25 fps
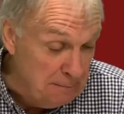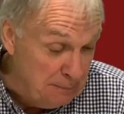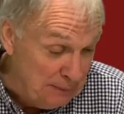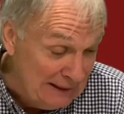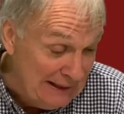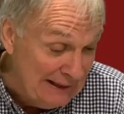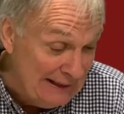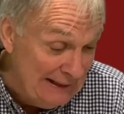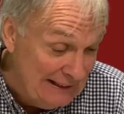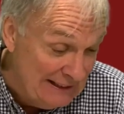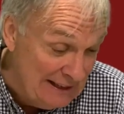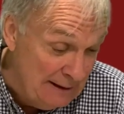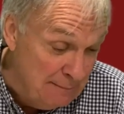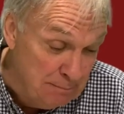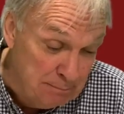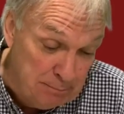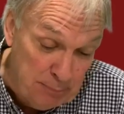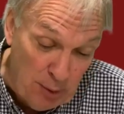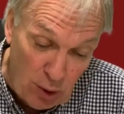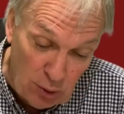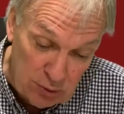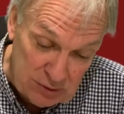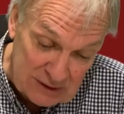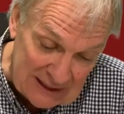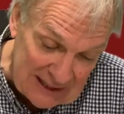played in
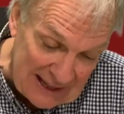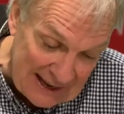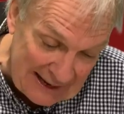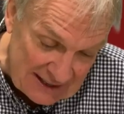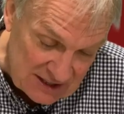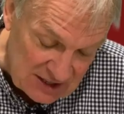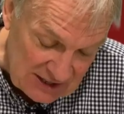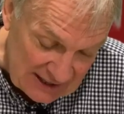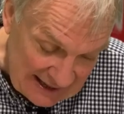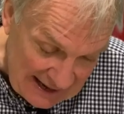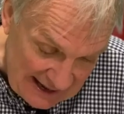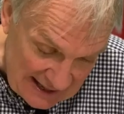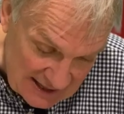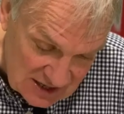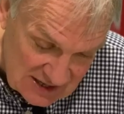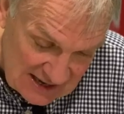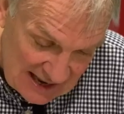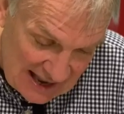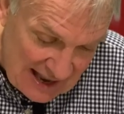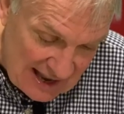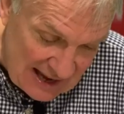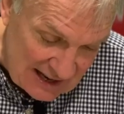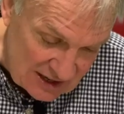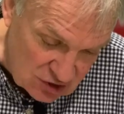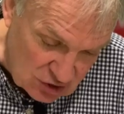both legs against
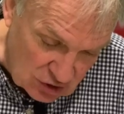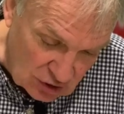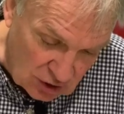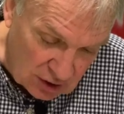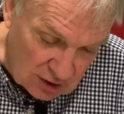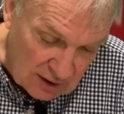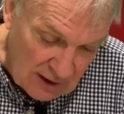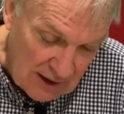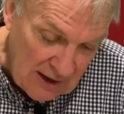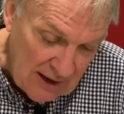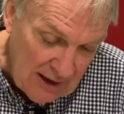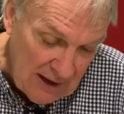Arsenal.